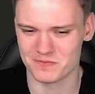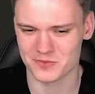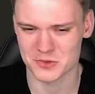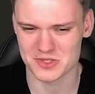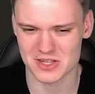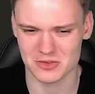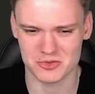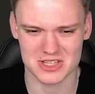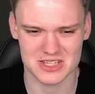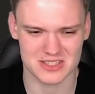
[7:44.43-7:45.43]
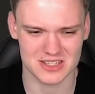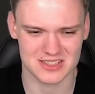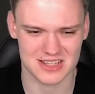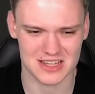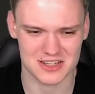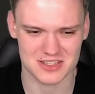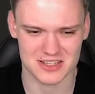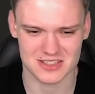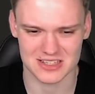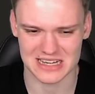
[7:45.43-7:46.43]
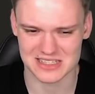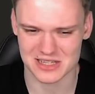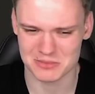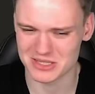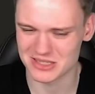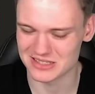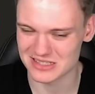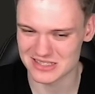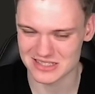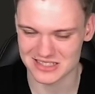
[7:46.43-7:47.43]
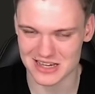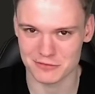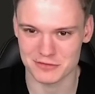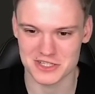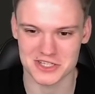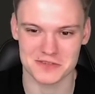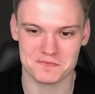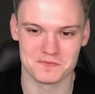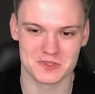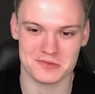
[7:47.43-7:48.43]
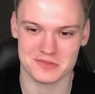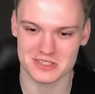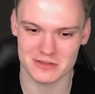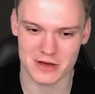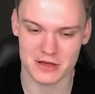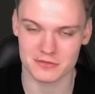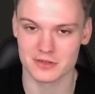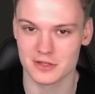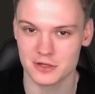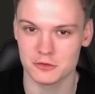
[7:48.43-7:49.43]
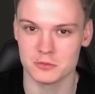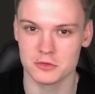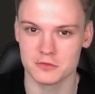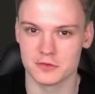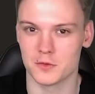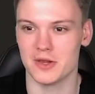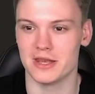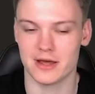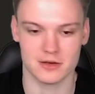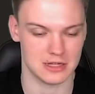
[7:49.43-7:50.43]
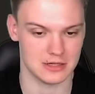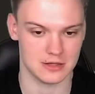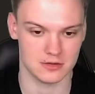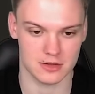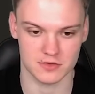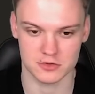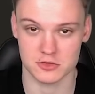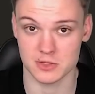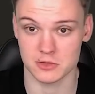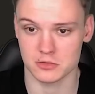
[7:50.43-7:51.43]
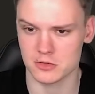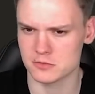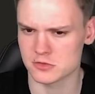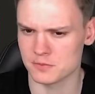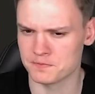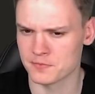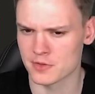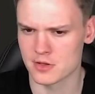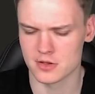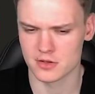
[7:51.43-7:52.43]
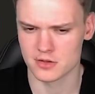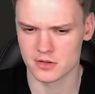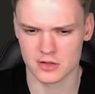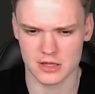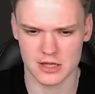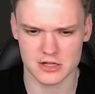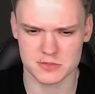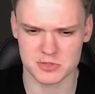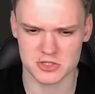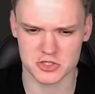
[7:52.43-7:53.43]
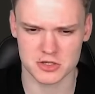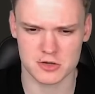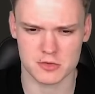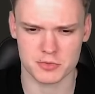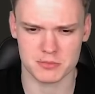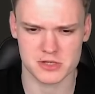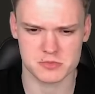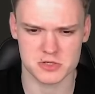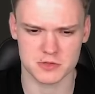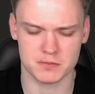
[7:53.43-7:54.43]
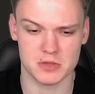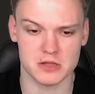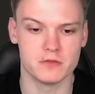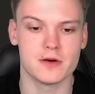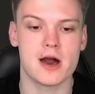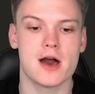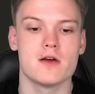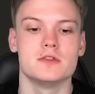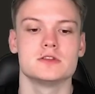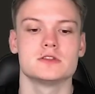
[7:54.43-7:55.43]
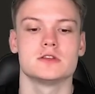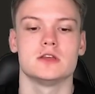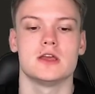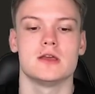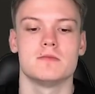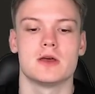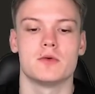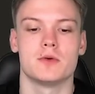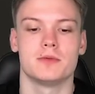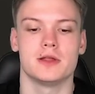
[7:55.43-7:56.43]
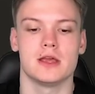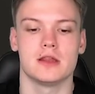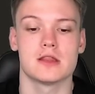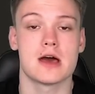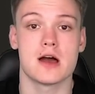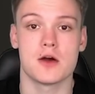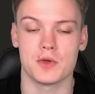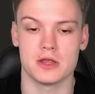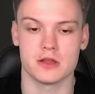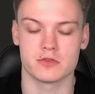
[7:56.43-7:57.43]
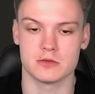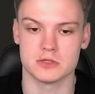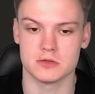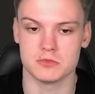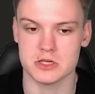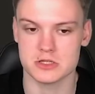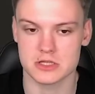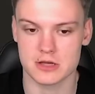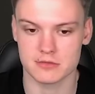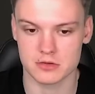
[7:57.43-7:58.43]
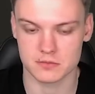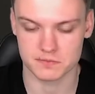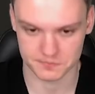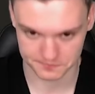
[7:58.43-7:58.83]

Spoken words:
could still do d6, knight h6, castle, but it's kind of fishy. So c5, good move, well done, and then I think you should be good to go. So in this position though, opponent plays Bishop B5, this is the game that we're playing now, and after Bishop D7,